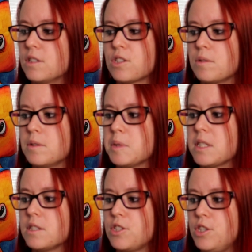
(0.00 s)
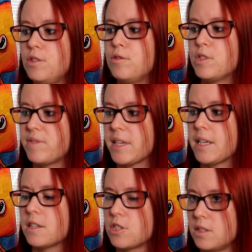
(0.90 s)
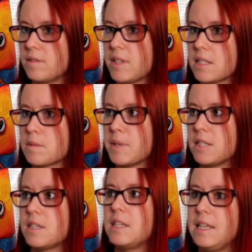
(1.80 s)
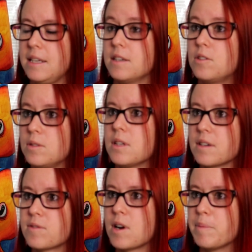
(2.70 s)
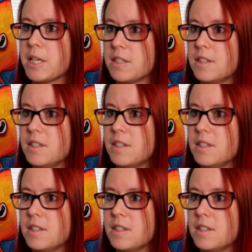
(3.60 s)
So it was this huge financial investment and eating a whole lot of ramen.